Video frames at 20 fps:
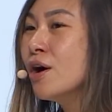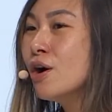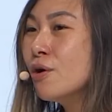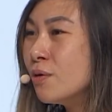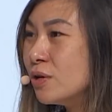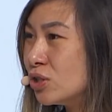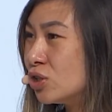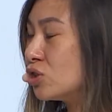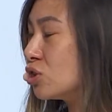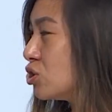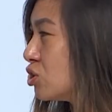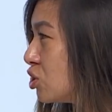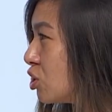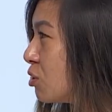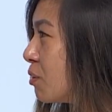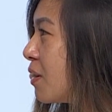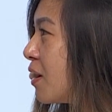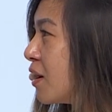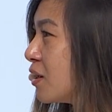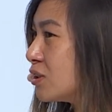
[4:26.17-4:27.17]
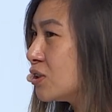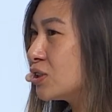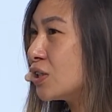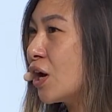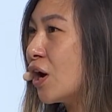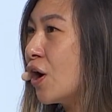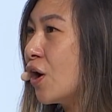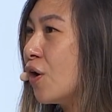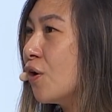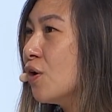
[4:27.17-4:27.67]
We should just do it.
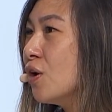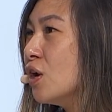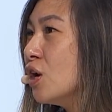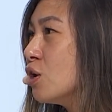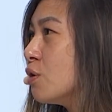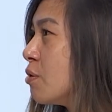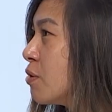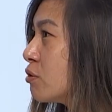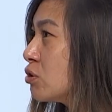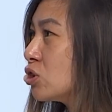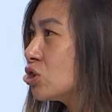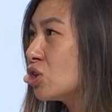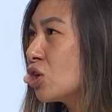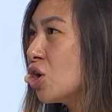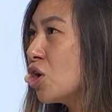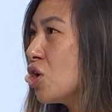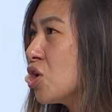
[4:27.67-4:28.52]
So we were just